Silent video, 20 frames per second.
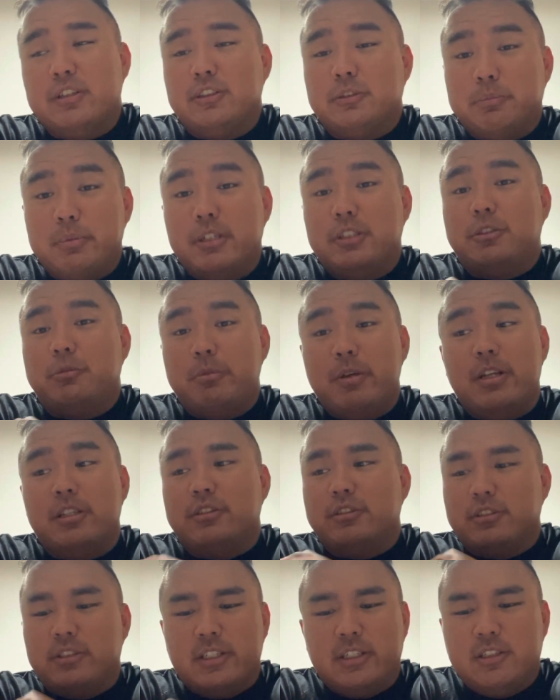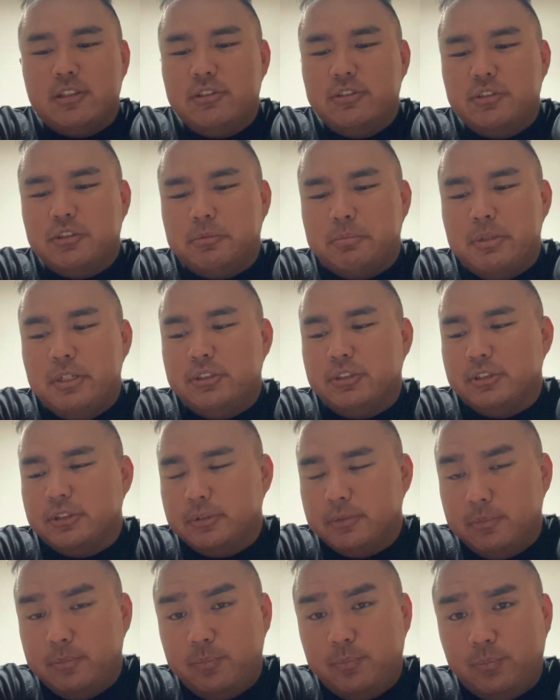Like, you know, just
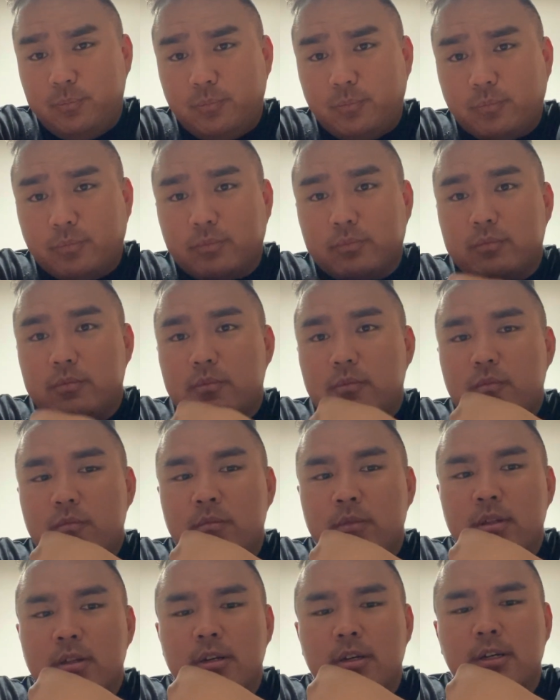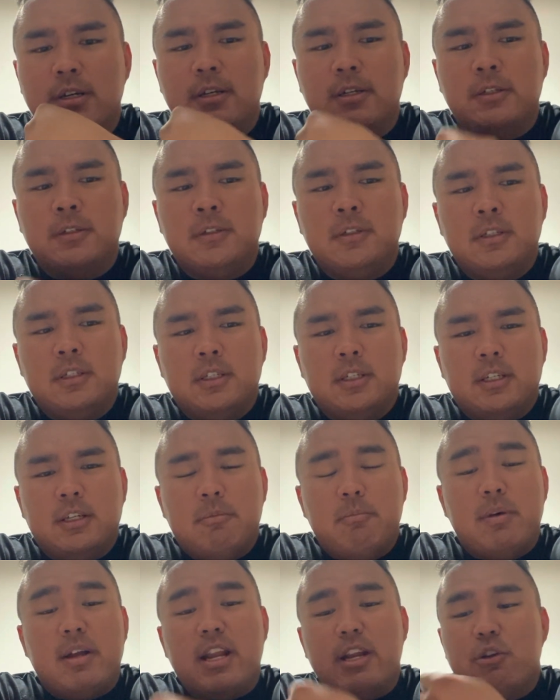pitching.
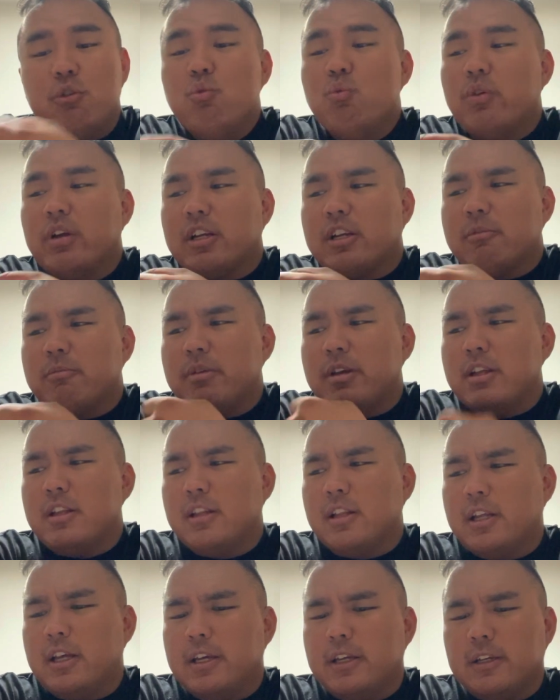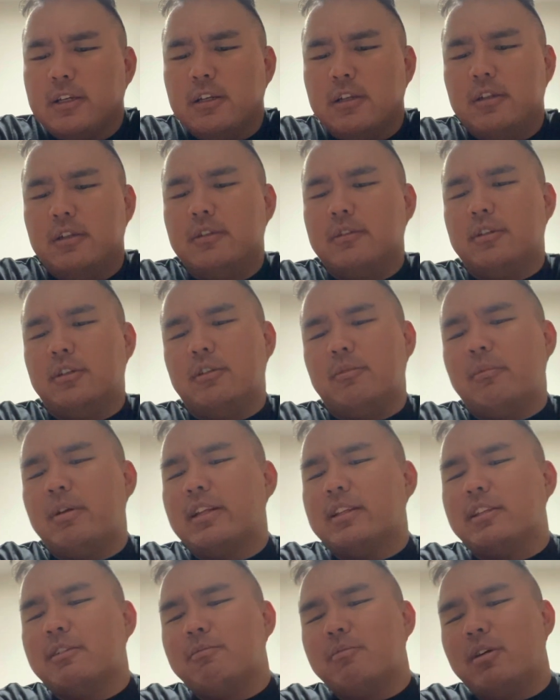But I do recommend, like, you know,
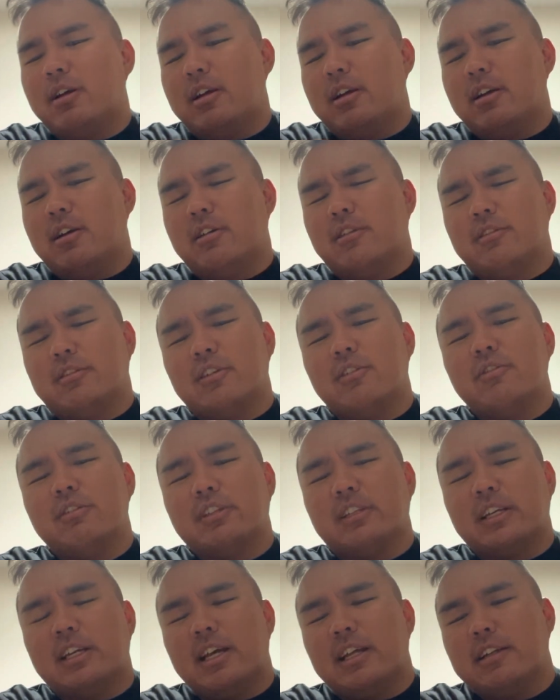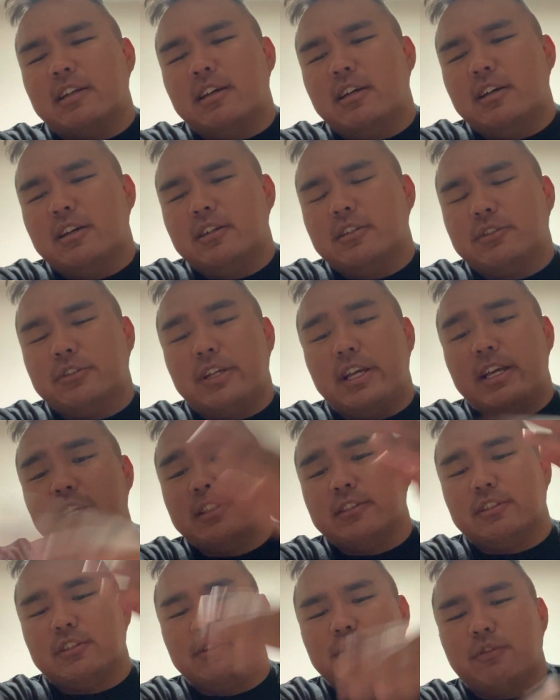I think my, the only thing today
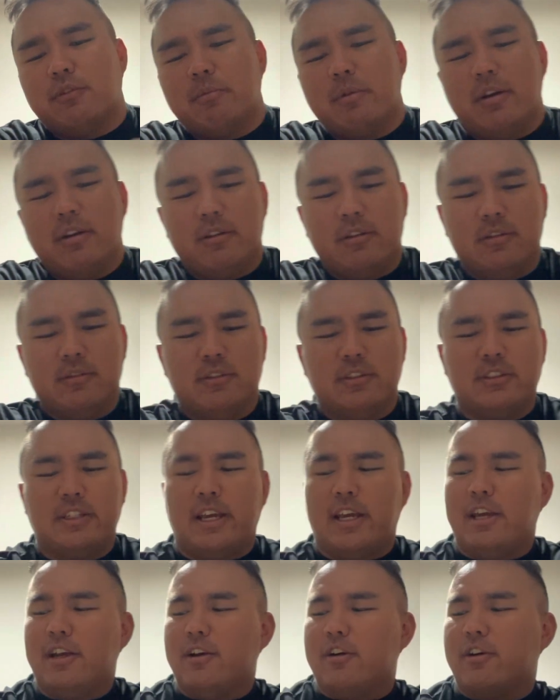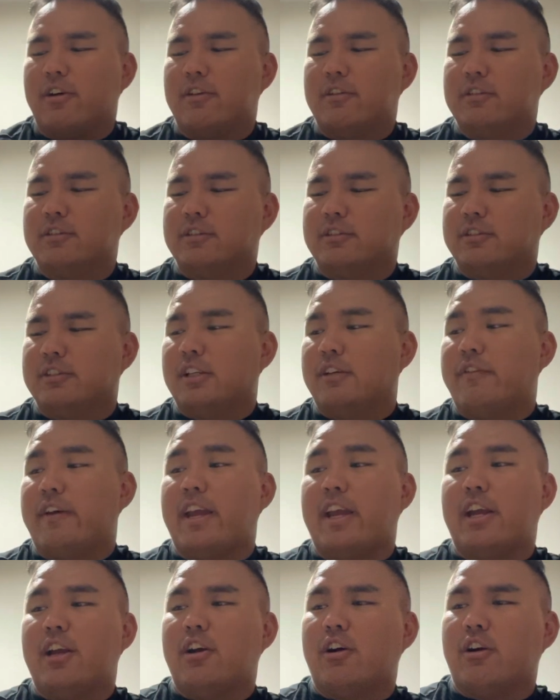is, you know, for my, you know, this AAR, just a self
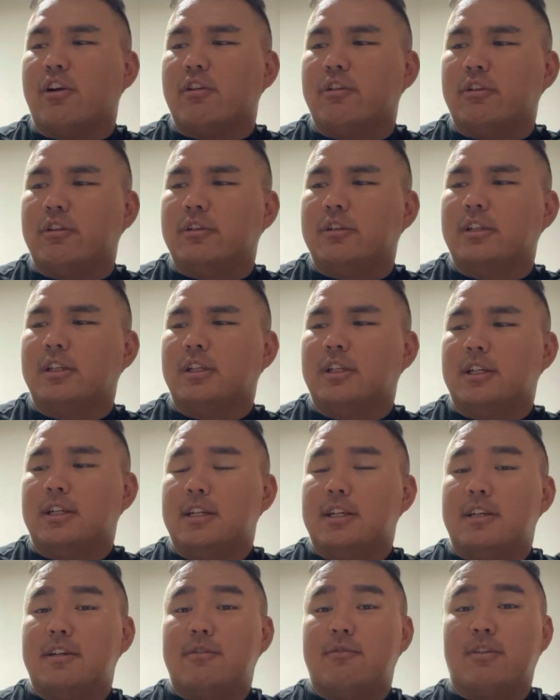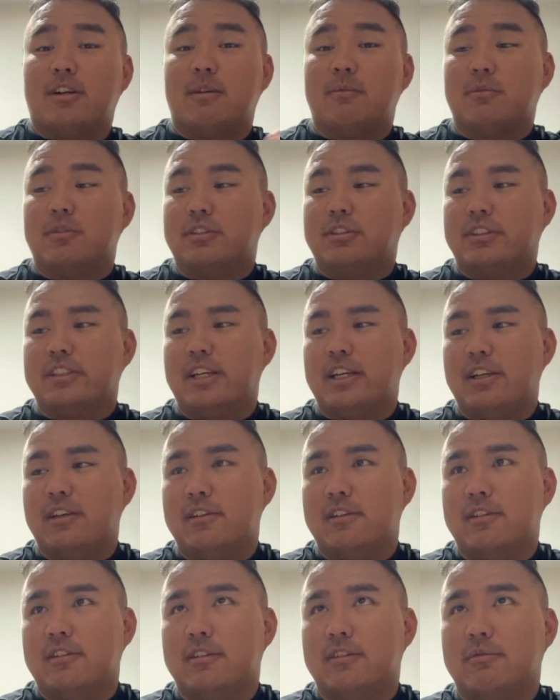AAR, or what I'm going to say
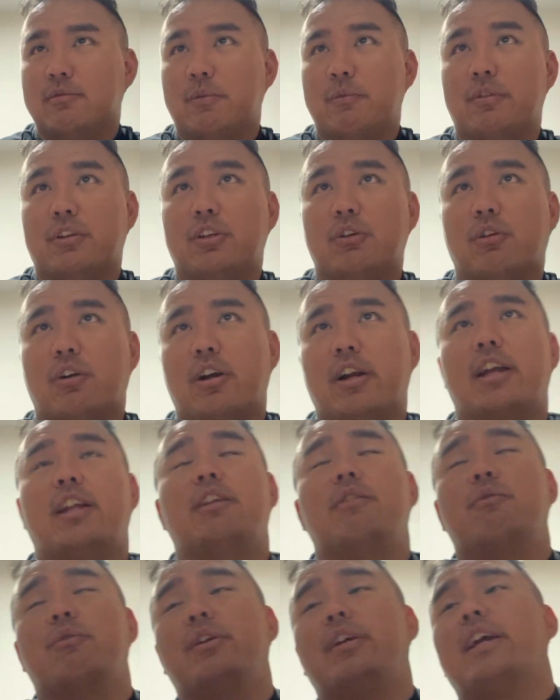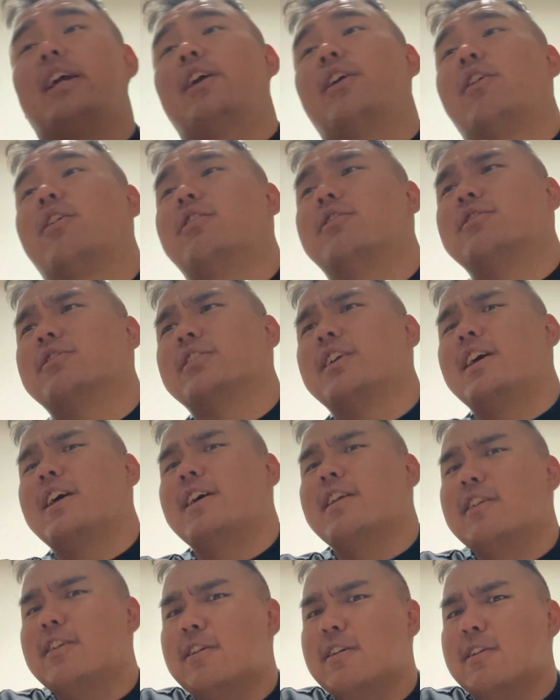when we do our end of week AAR is that